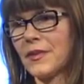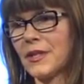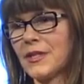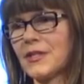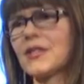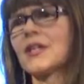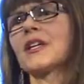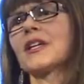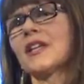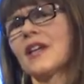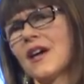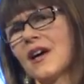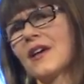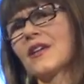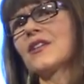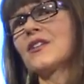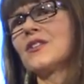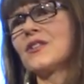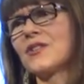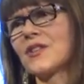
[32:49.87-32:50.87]
She's like, yeah, I
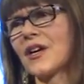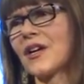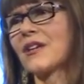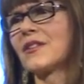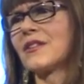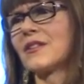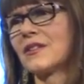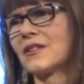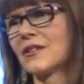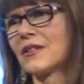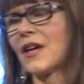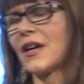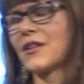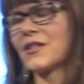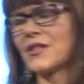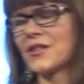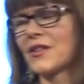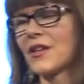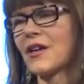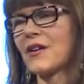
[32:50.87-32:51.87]
could do
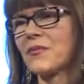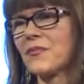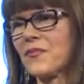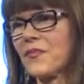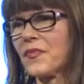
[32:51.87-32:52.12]
that.